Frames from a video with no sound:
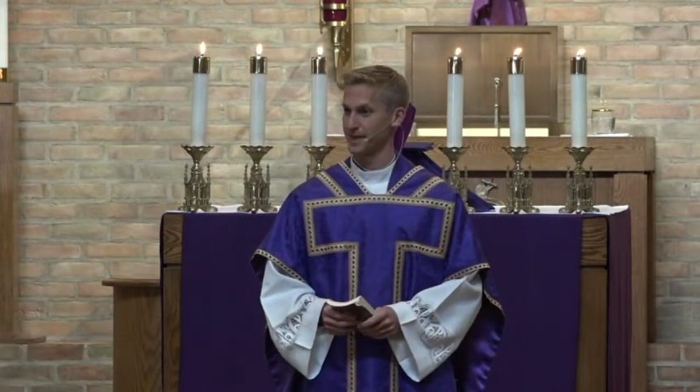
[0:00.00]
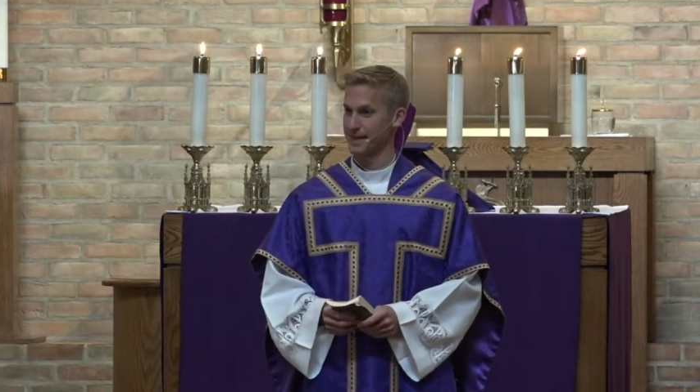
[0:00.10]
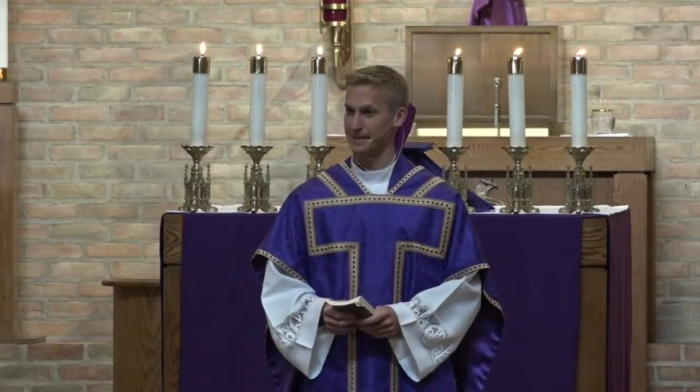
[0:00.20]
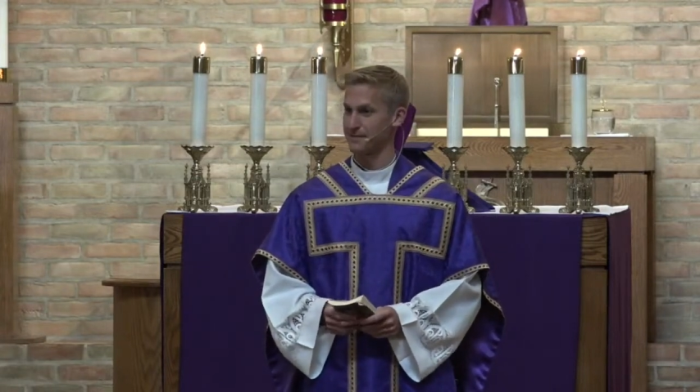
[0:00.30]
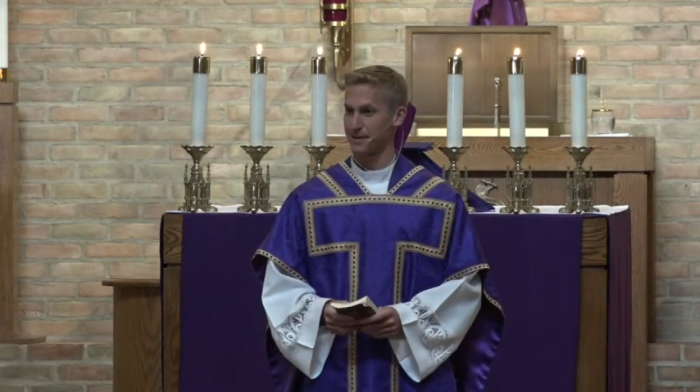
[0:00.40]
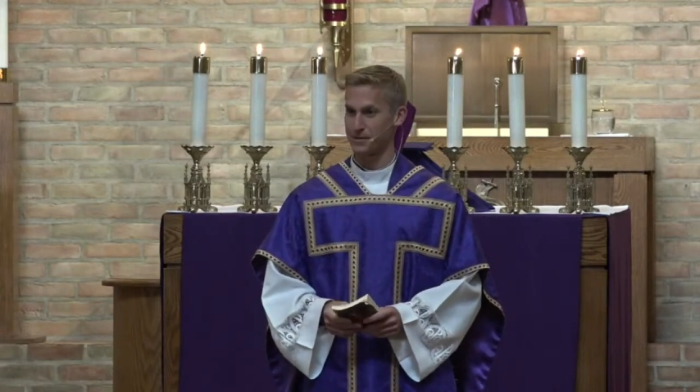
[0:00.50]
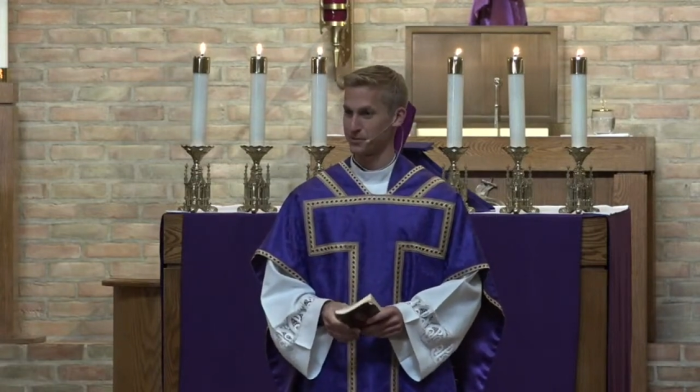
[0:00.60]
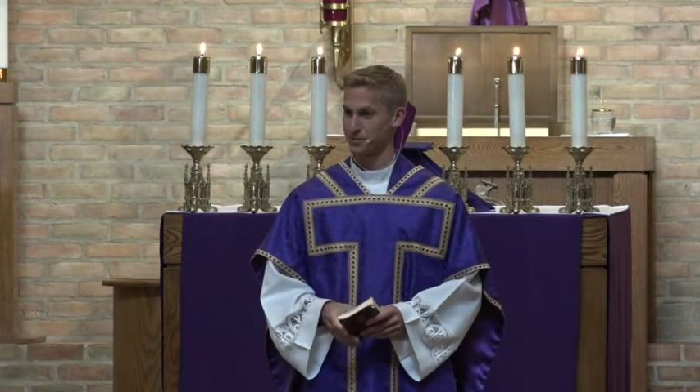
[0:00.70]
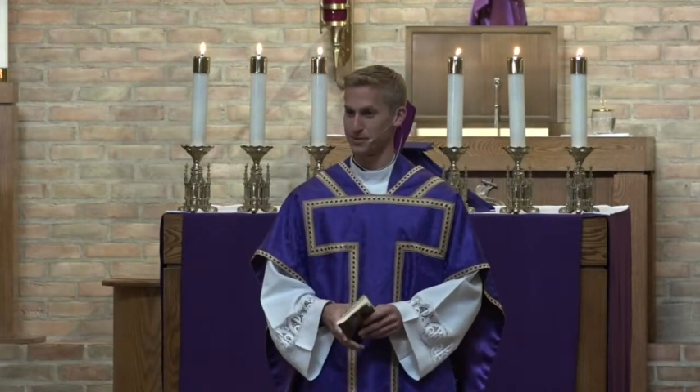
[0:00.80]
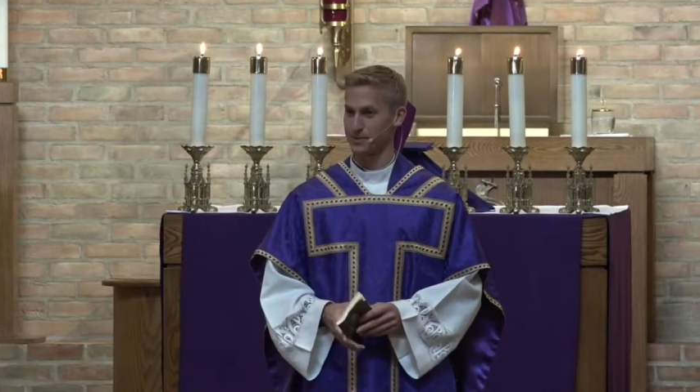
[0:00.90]
And they didn't
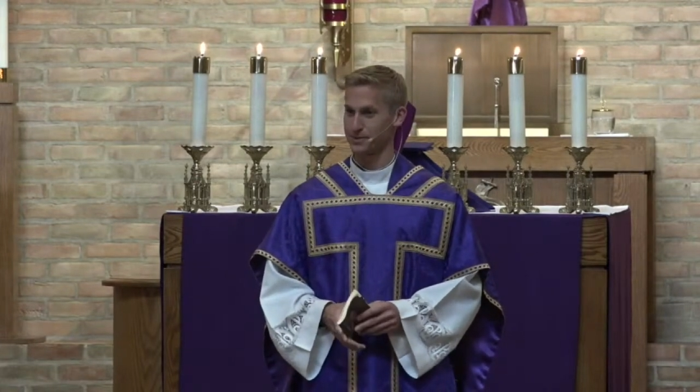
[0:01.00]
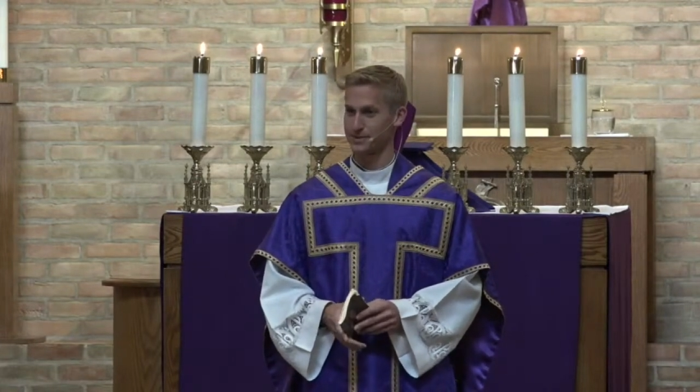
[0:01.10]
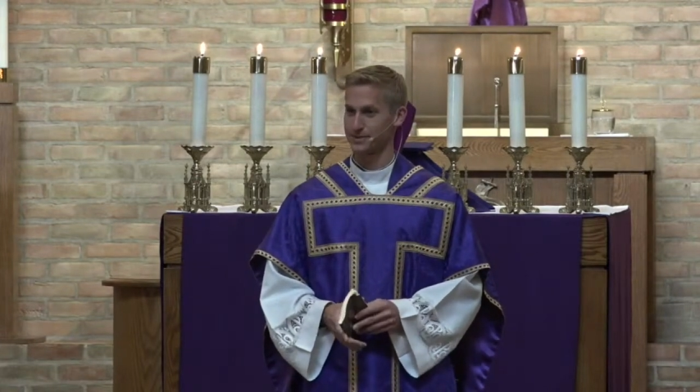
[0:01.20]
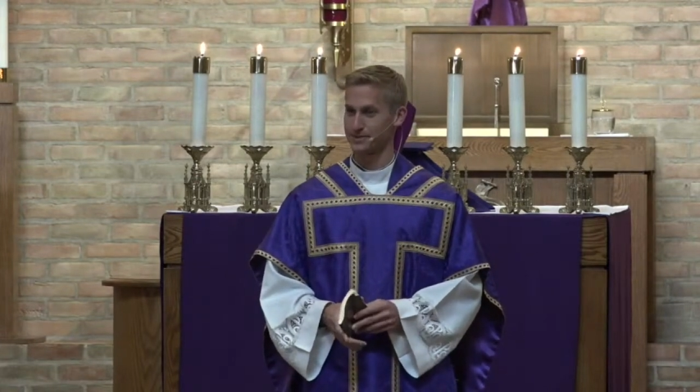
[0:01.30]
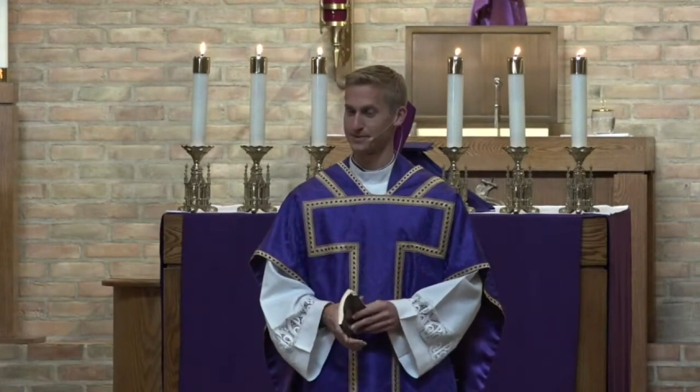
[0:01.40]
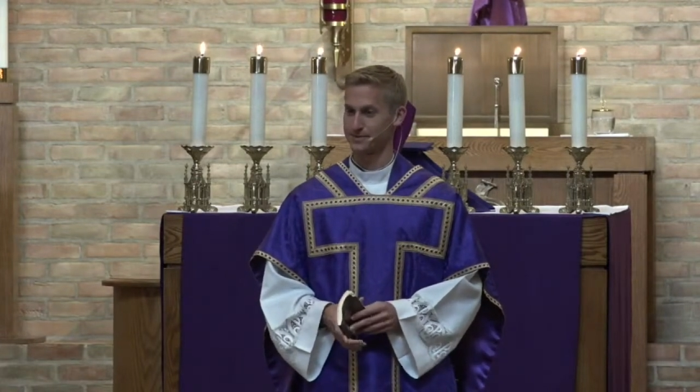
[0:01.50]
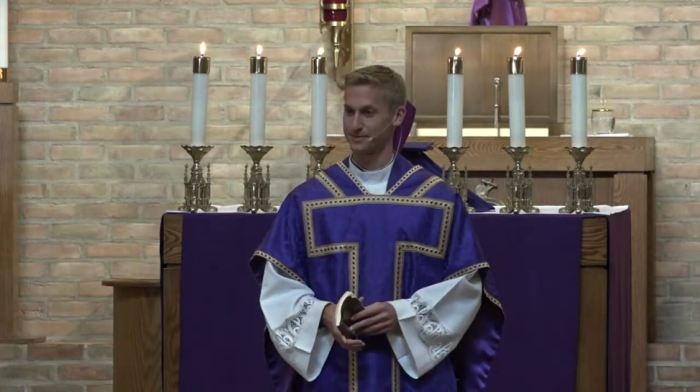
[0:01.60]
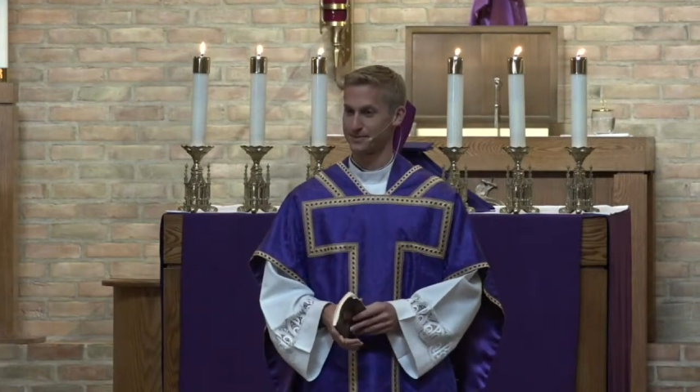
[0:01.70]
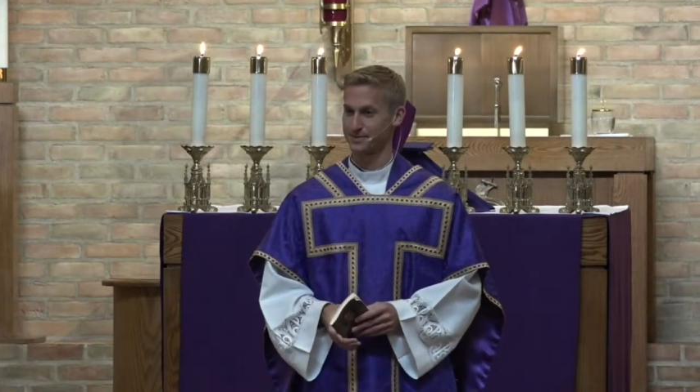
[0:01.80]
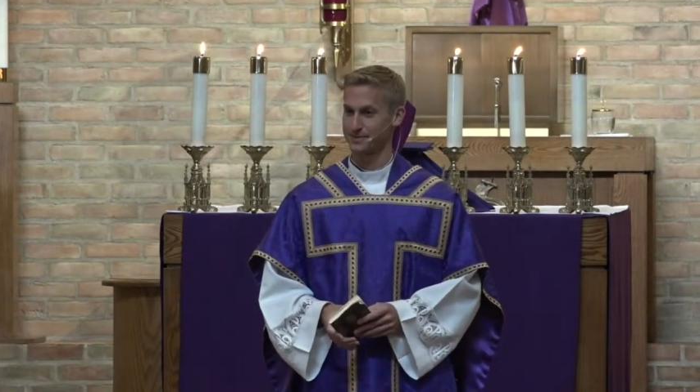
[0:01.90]
follow the rules.
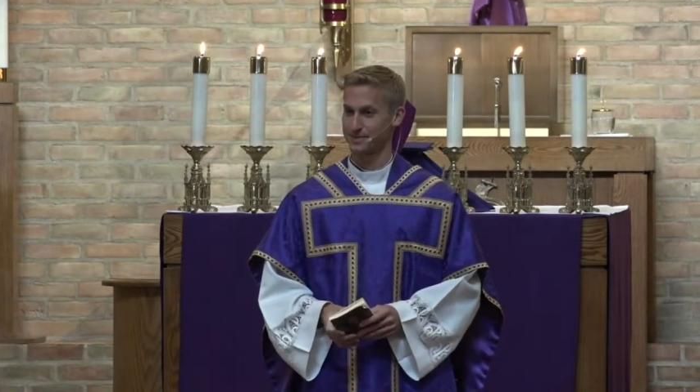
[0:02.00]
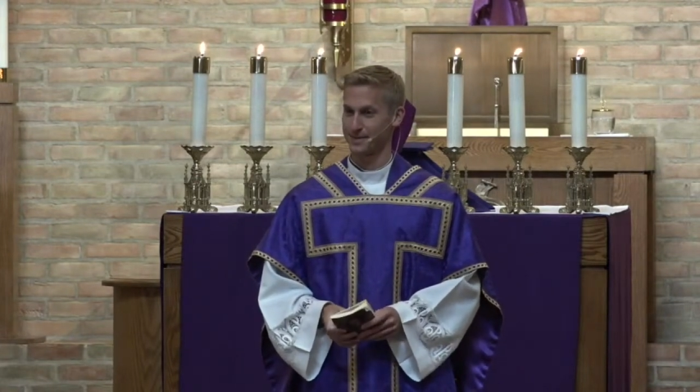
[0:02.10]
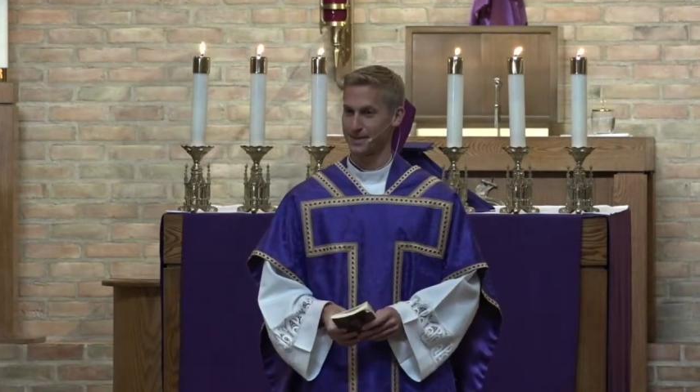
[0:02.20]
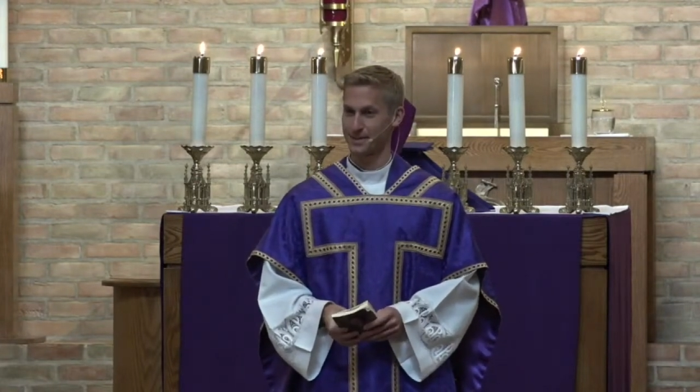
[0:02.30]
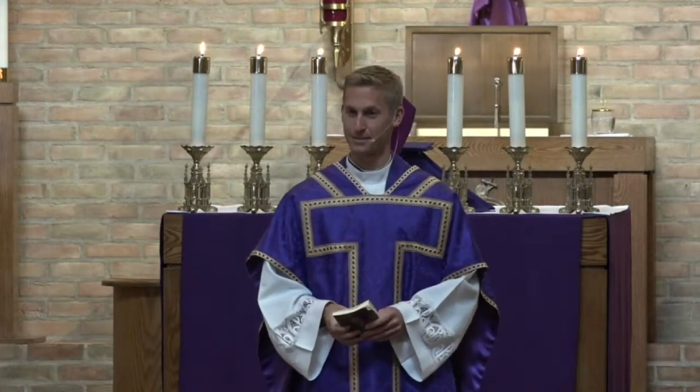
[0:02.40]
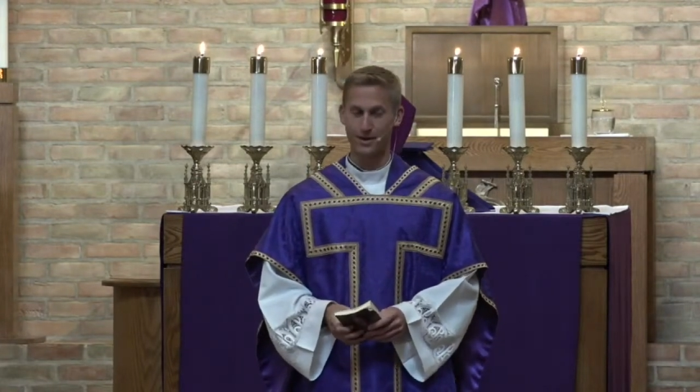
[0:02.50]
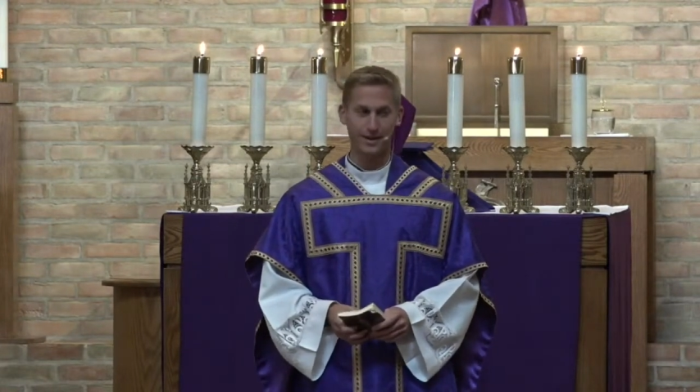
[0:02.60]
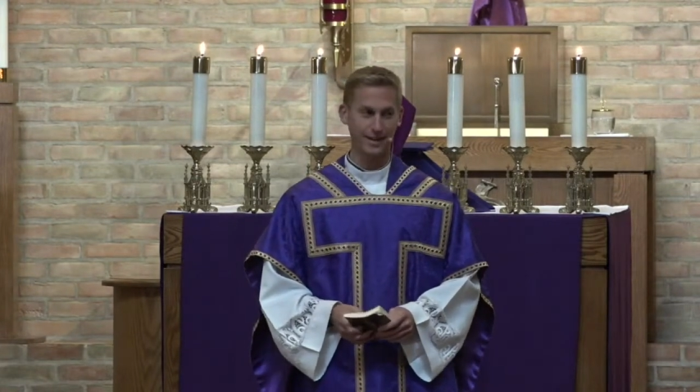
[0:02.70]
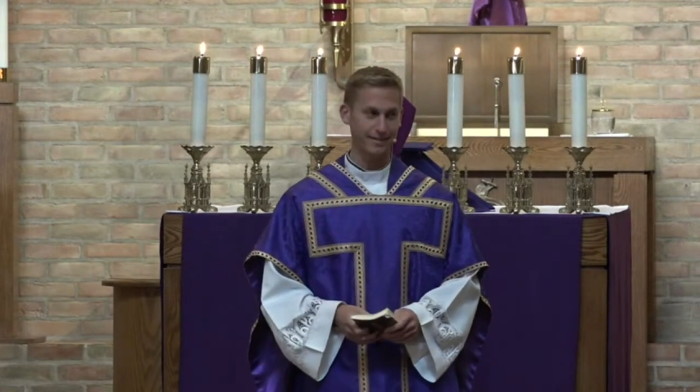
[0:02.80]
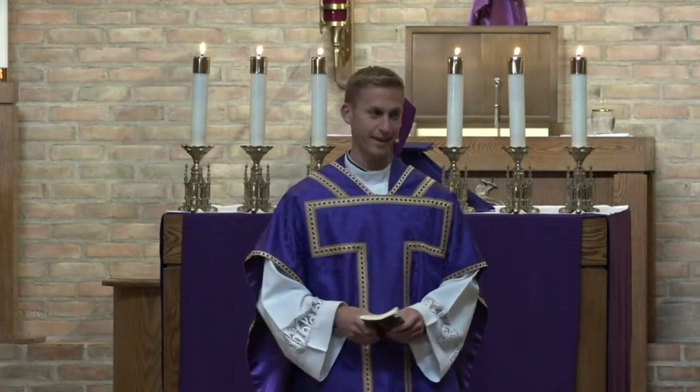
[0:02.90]
On your
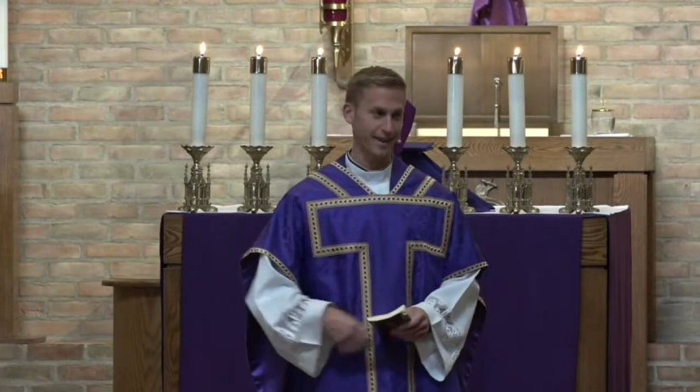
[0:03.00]
mark, get